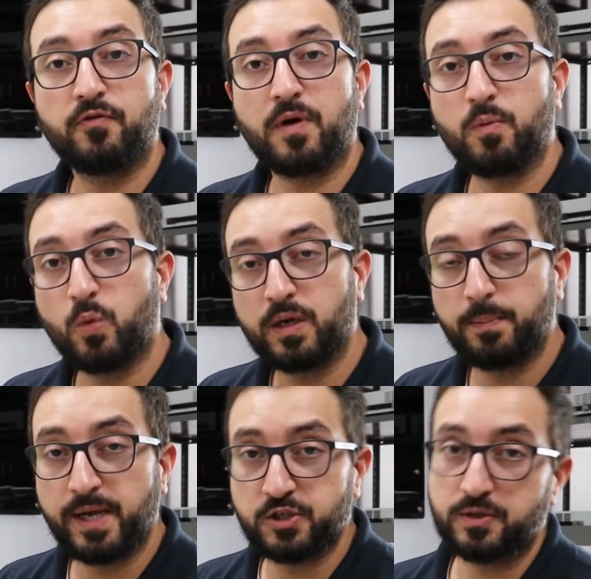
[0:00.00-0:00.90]
from one
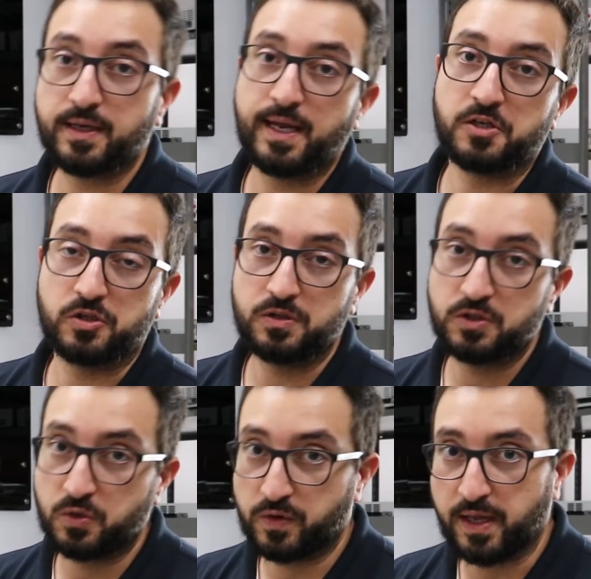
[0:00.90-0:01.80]
patient connection
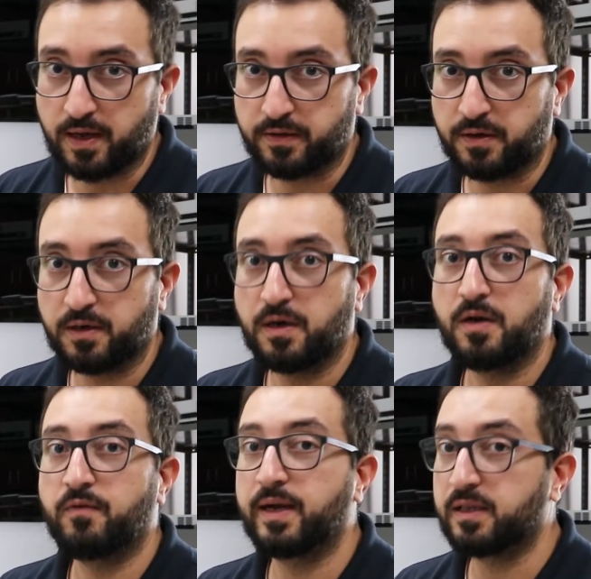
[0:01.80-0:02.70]
to the other
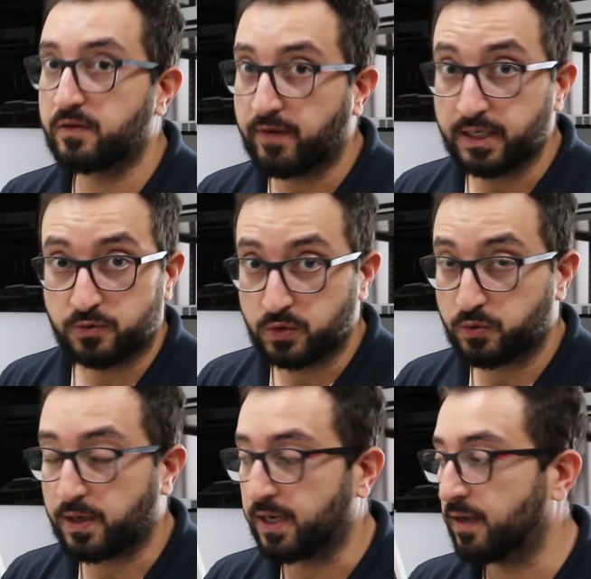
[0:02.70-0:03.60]
while the device was
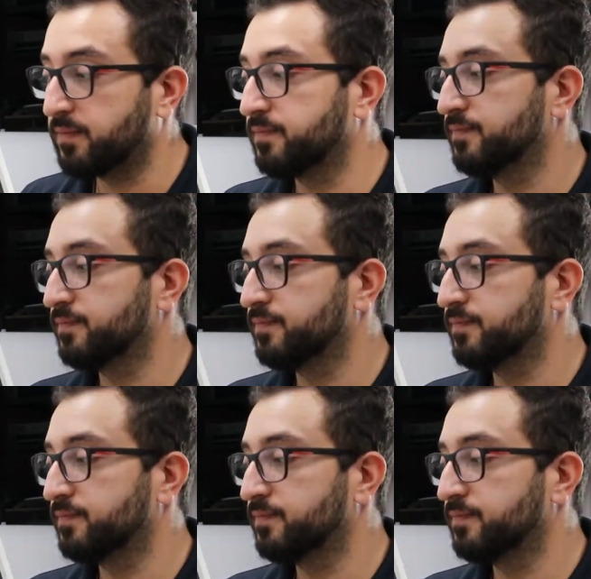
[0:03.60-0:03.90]
running.